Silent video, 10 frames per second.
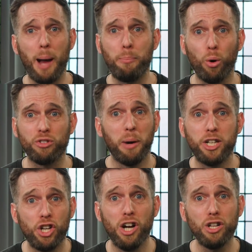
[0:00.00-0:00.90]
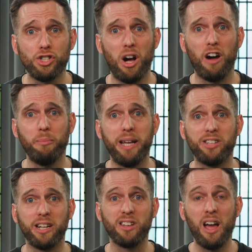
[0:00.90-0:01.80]
I brought to my church staff
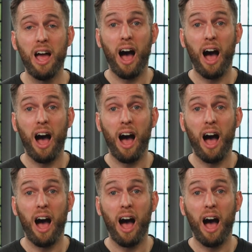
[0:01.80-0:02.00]
meetings.